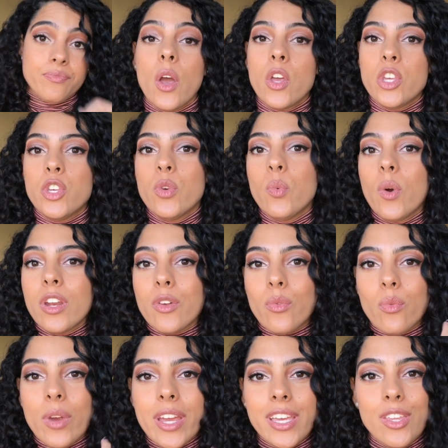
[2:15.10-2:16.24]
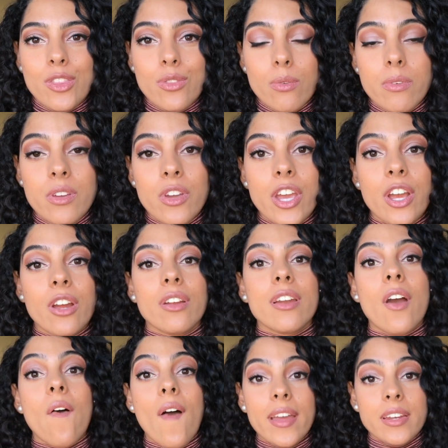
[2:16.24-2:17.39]
You want to rake it through your hair.
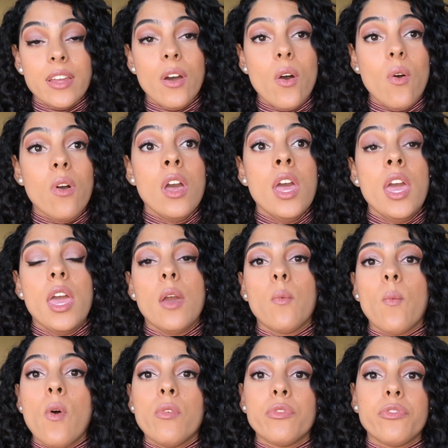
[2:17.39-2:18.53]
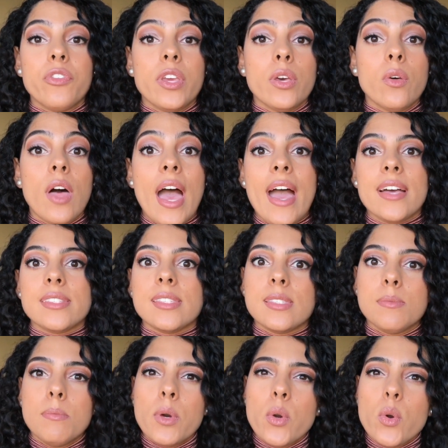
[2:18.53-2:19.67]
Now I know it won't feel as
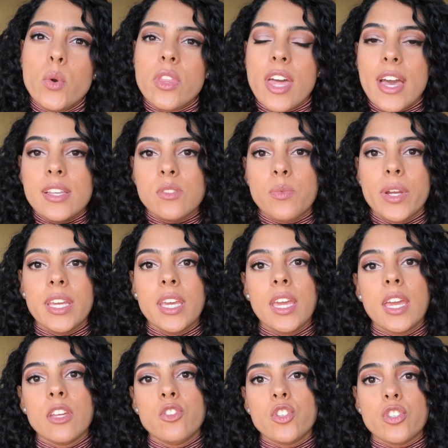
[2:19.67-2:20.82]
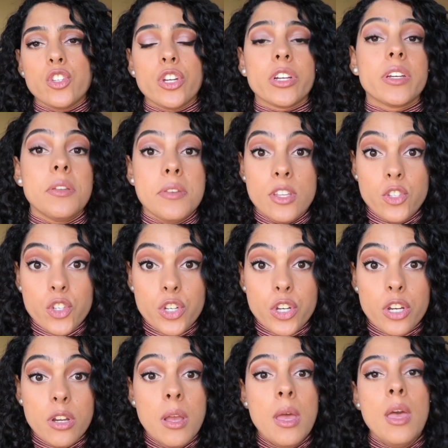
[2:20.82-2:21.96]
smooth as raking in just your
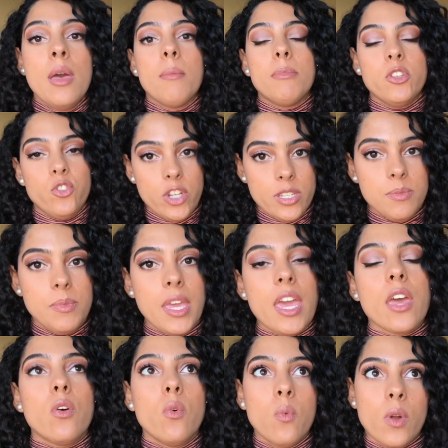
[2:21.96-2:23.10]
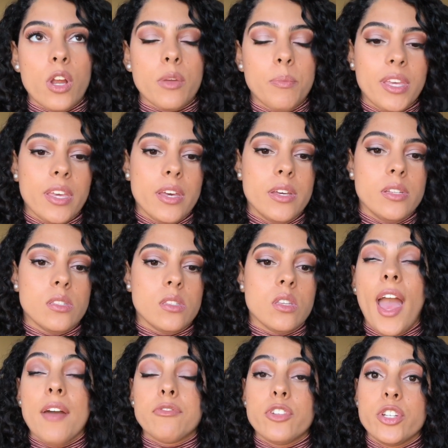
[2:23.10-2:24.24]
conditioner, but trust me, it'll work, because
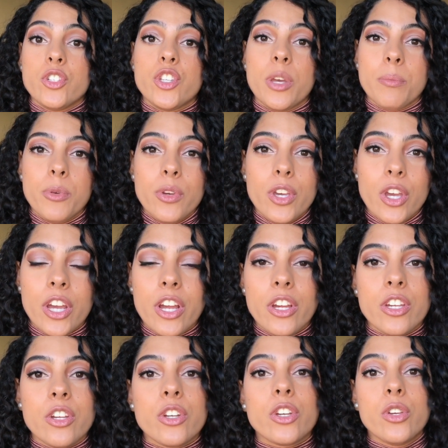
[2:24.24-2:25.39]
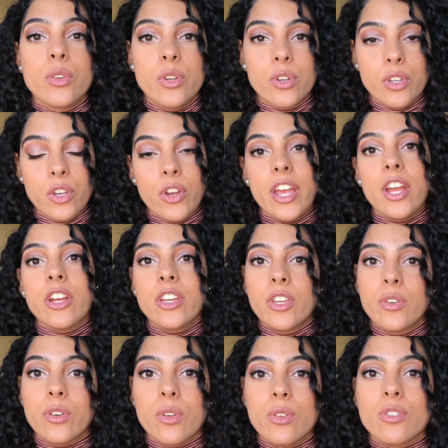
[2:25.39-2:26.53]
after you shampoo your hair, your hair
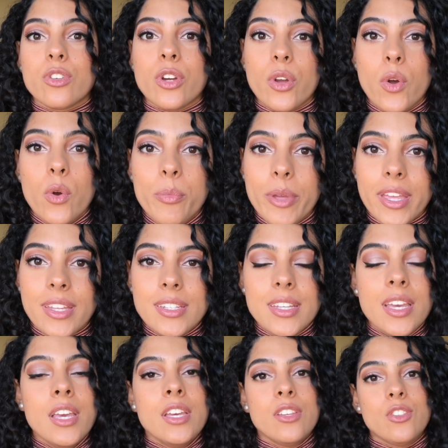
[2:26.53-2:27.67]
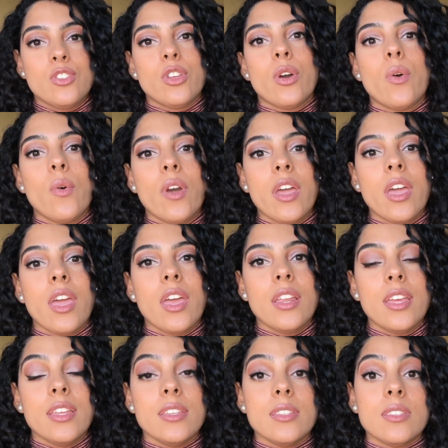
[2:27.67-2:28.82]
cuticles are open, so it
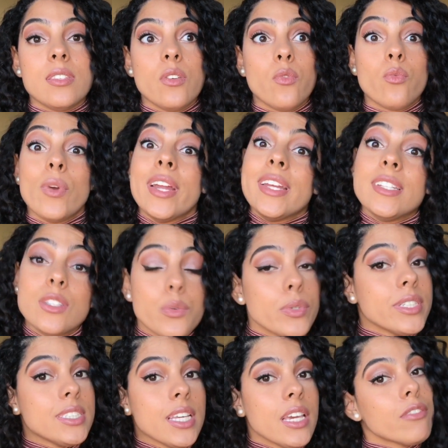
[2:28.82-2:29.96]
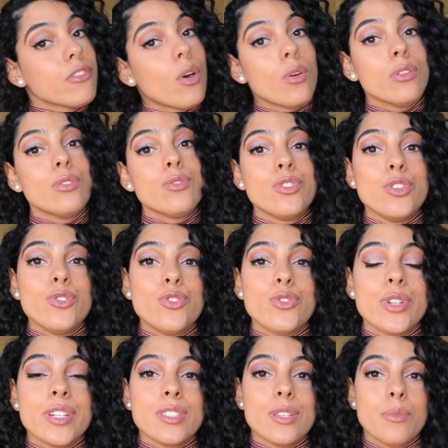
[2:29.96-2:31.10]
is ready to receive all those
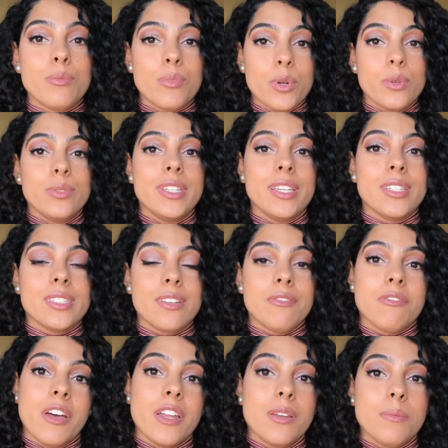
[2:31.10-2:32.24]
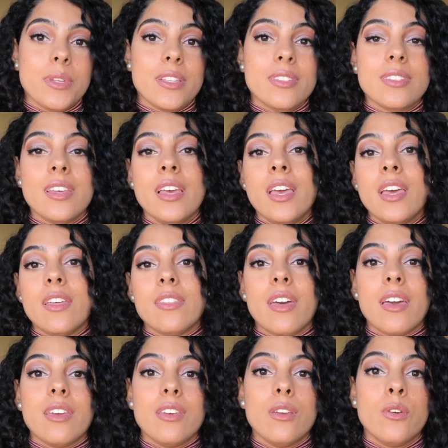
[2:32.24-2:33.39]
nutrients and proteins and vitamins
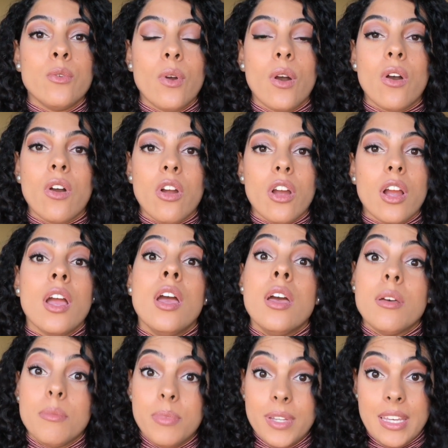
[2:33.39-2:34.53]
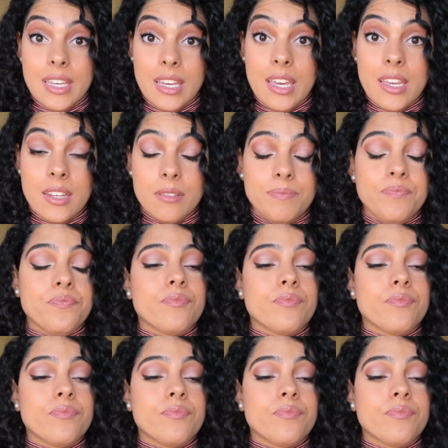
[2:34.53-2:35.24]
that you are putting in.